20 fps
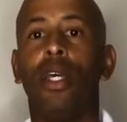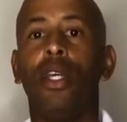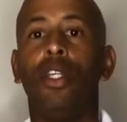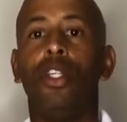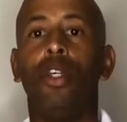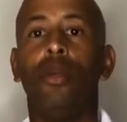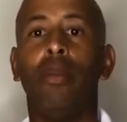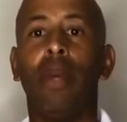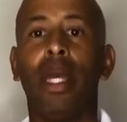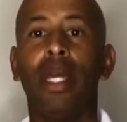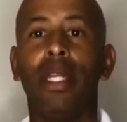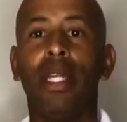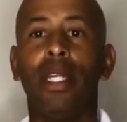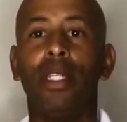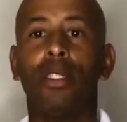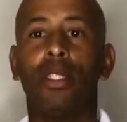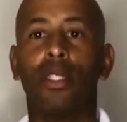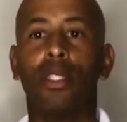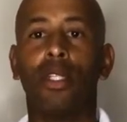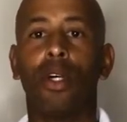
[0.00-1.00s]
you may need
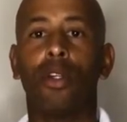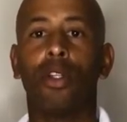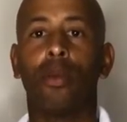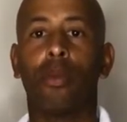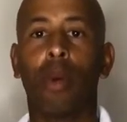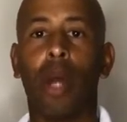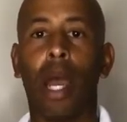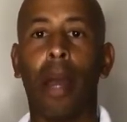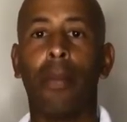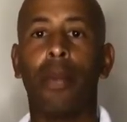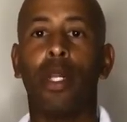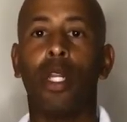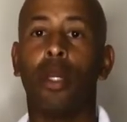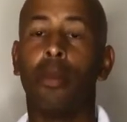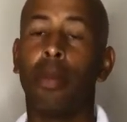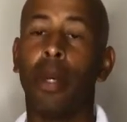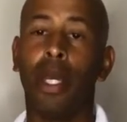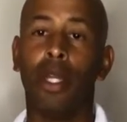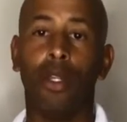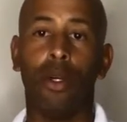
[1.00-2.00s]
to sell the property to
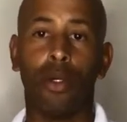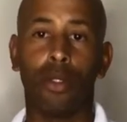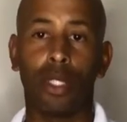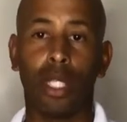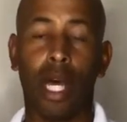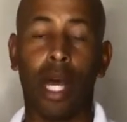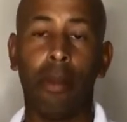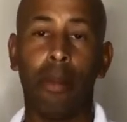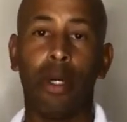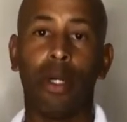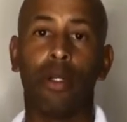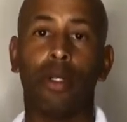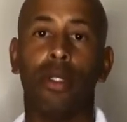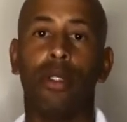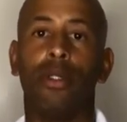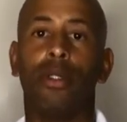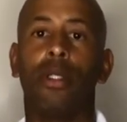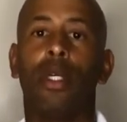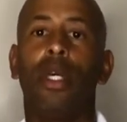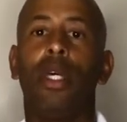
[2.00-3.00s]
pay those
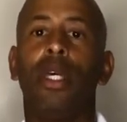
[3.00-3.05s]
liabilities.